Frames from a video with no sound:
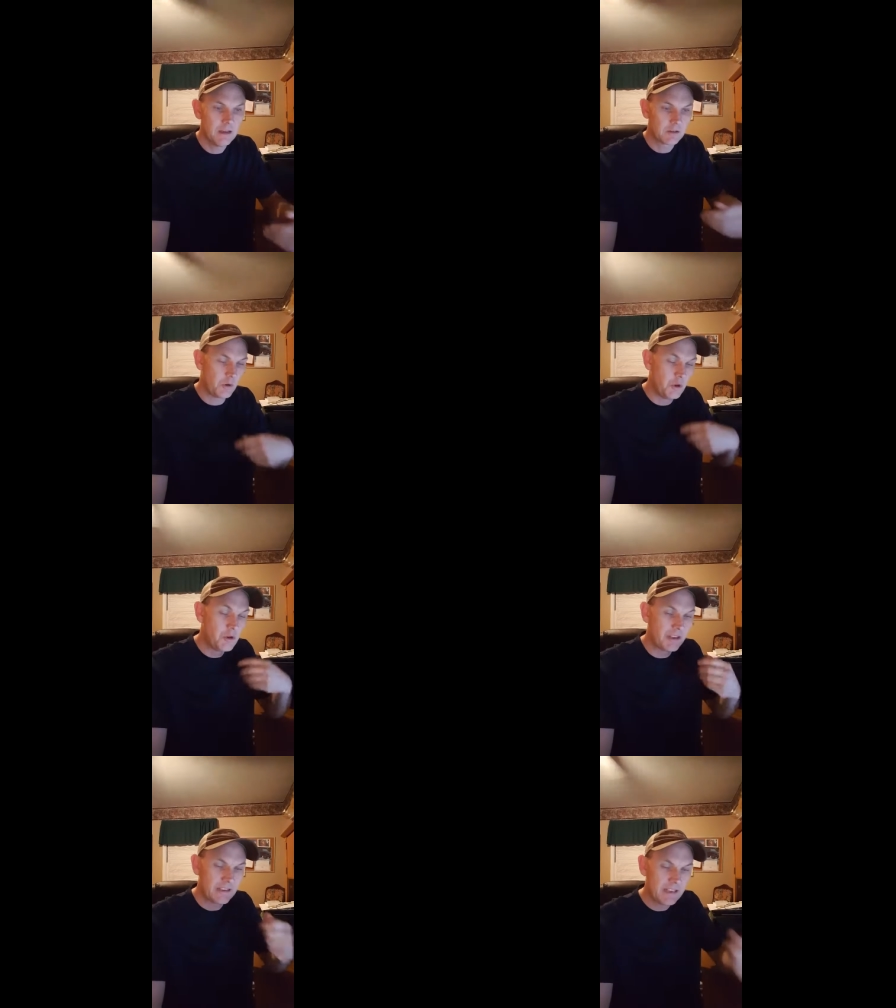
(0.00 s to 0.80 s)
to where you
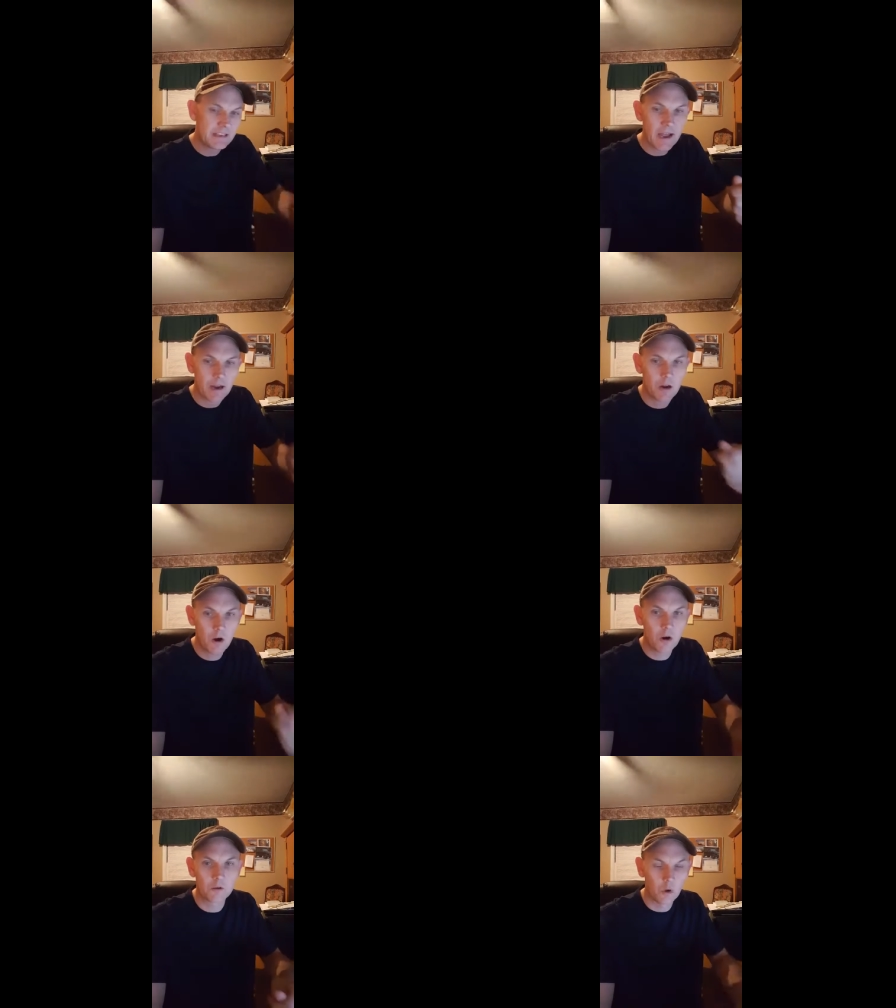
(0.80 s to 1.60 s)
can get that
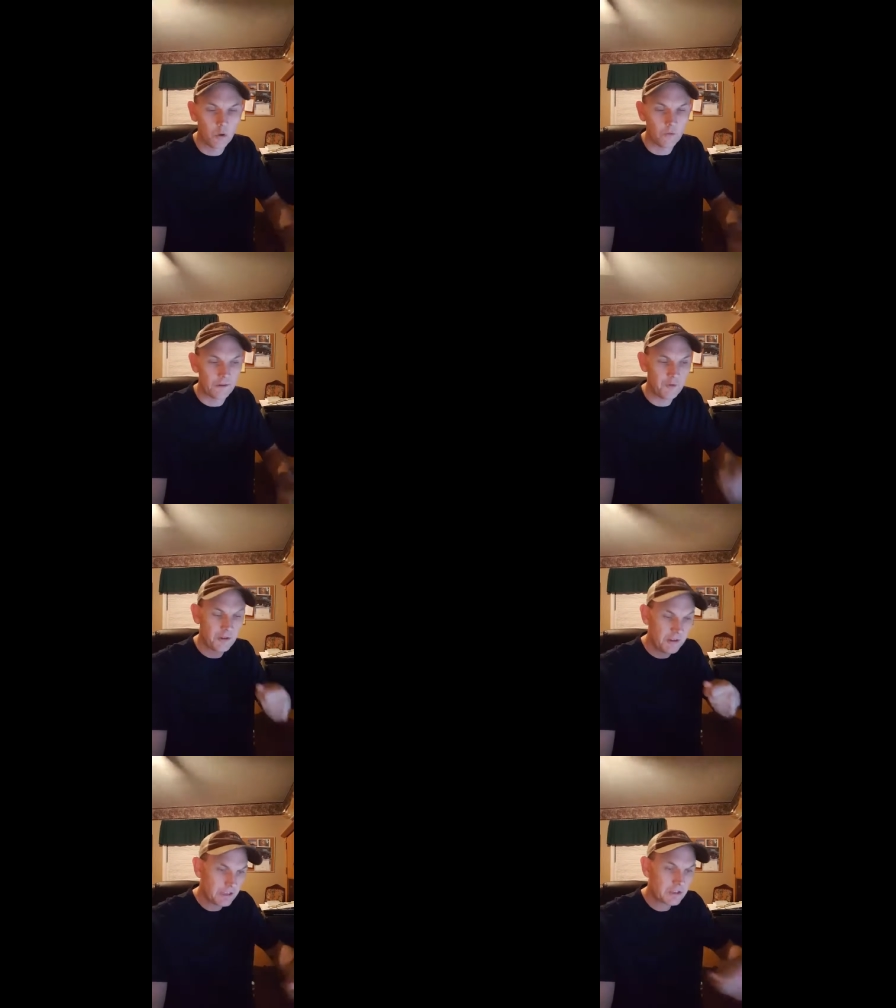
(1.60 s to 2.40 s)
car rolling, if you
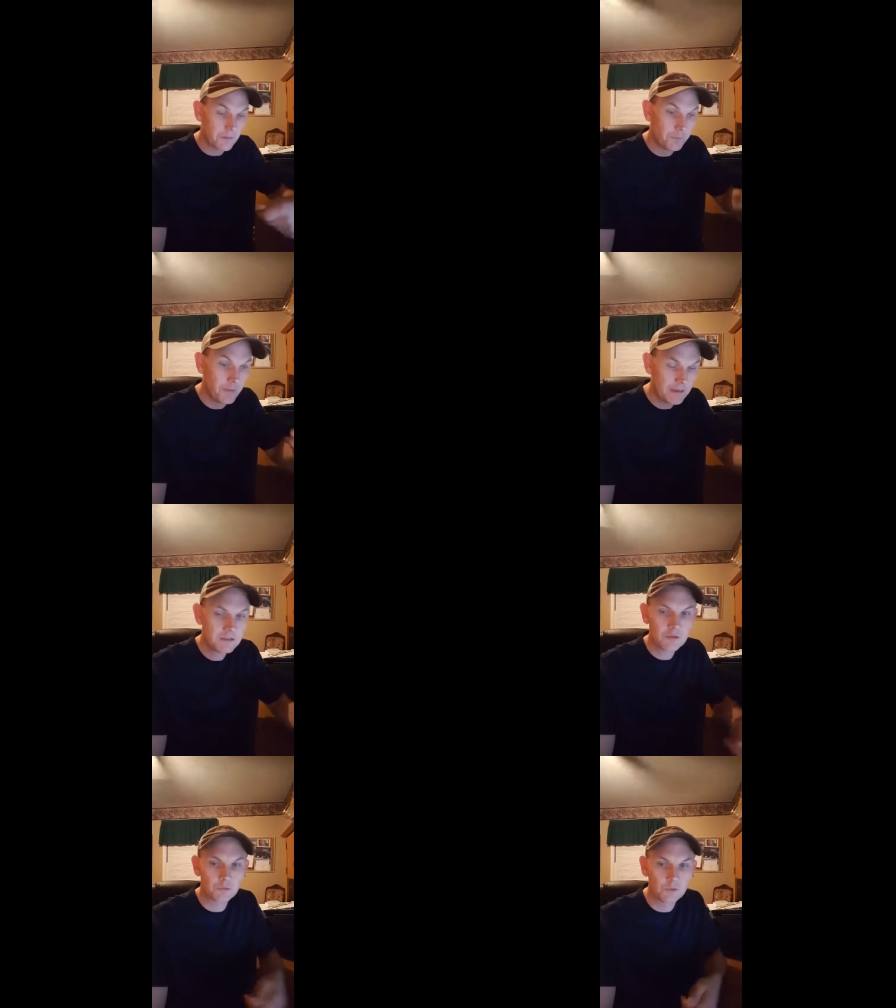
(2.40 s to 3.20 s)
can get your
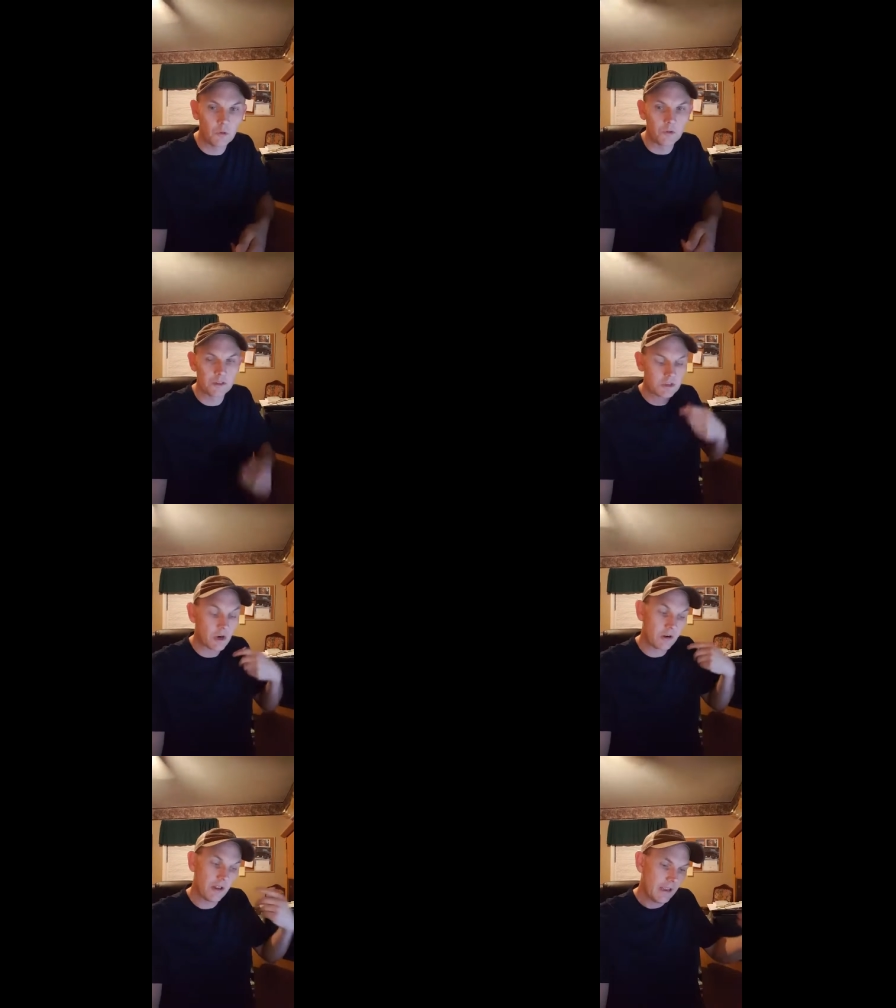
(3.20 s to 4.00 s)
business rolling, start